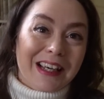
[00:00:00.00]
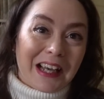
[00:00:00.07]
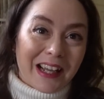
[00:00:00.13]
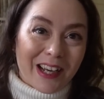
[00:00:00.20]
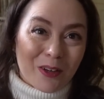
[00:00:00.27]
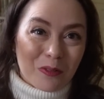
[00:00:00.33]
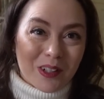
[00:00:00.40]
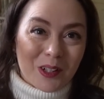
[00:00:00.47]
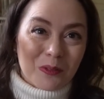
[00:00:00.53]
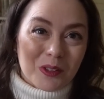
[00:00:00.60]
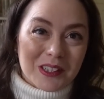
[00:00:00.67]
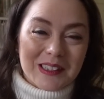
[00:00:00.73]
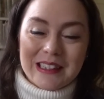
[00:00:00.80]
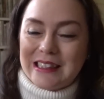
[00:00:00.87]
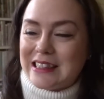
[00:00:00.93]
and I really
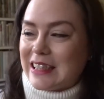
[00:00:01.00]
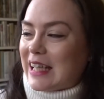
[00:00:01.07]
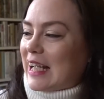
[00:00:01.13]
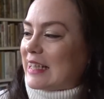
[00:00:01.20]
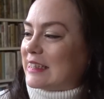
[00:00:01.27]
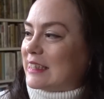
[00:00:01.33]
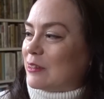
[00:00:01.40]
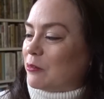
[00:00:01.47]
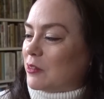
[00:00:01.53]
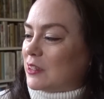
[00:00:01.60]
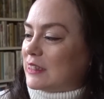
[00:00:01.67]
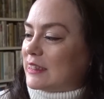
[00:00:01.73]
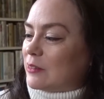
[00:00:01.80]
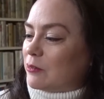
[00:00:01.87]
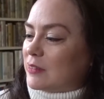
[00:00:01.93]
wanted to get it
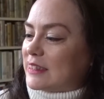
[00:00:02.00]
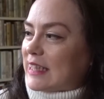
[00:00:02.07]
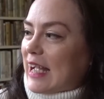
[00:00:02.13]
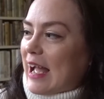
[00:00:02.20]
once it was